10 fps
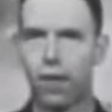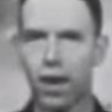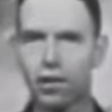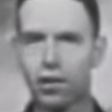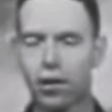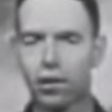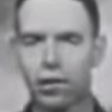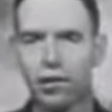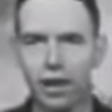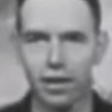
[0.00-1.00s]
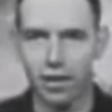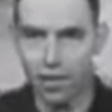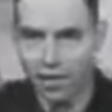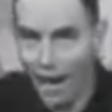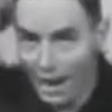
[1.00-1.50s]
fastened on a stick
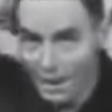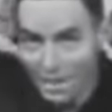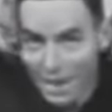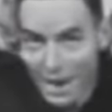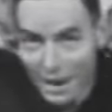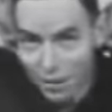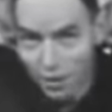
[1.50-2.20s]
that's tied to the neck,